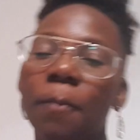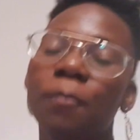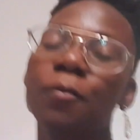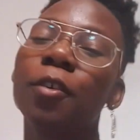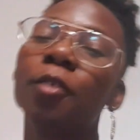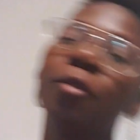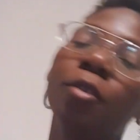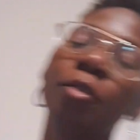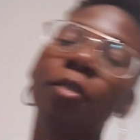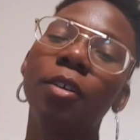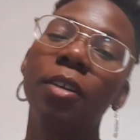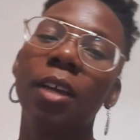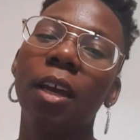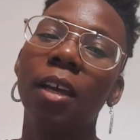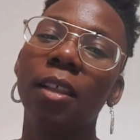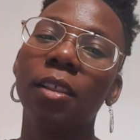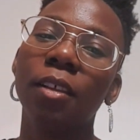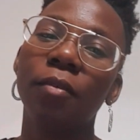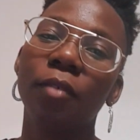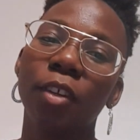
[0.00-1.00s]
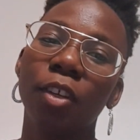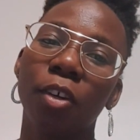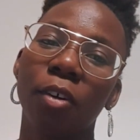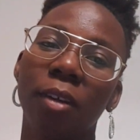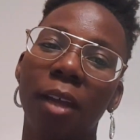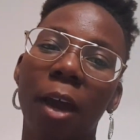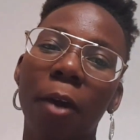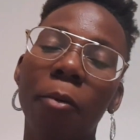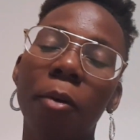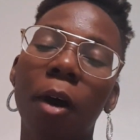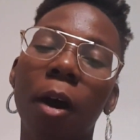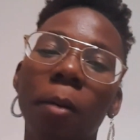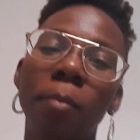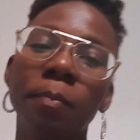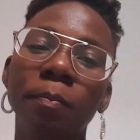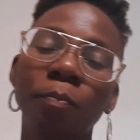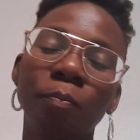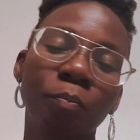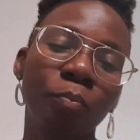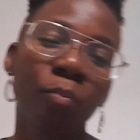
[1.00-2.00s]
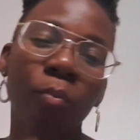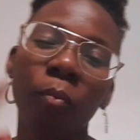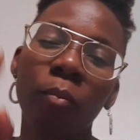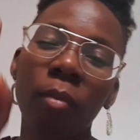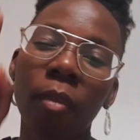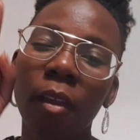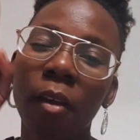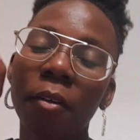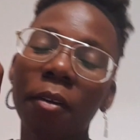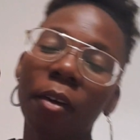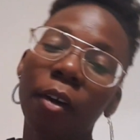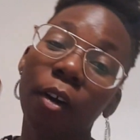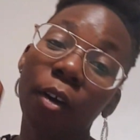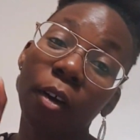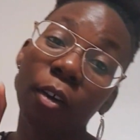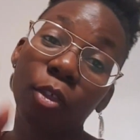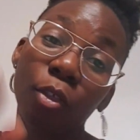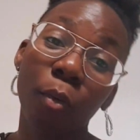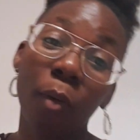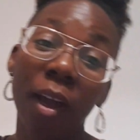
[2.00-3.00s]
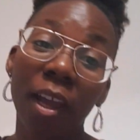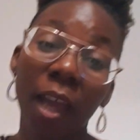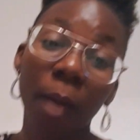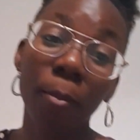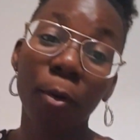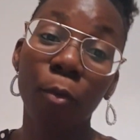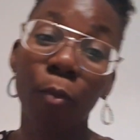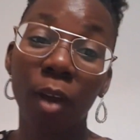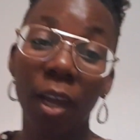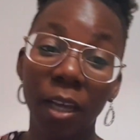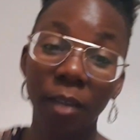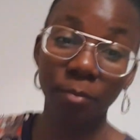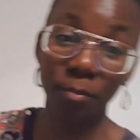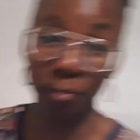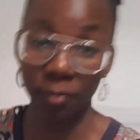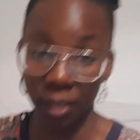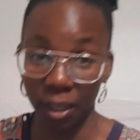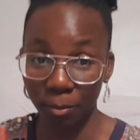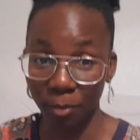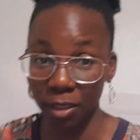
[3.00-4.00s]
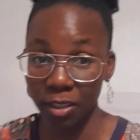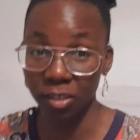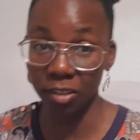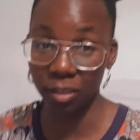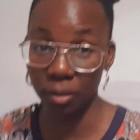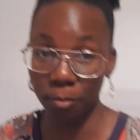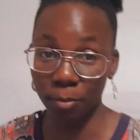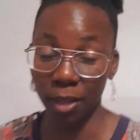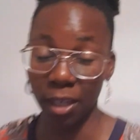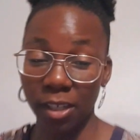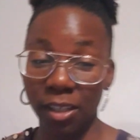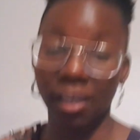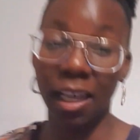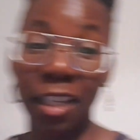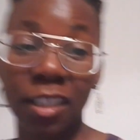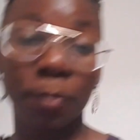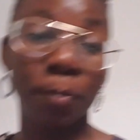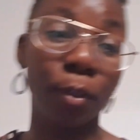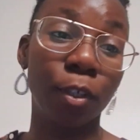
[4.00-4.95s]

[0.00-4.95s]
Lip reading: I'm for real gonna end the video now. Though I am aware I'm eating in bed, that's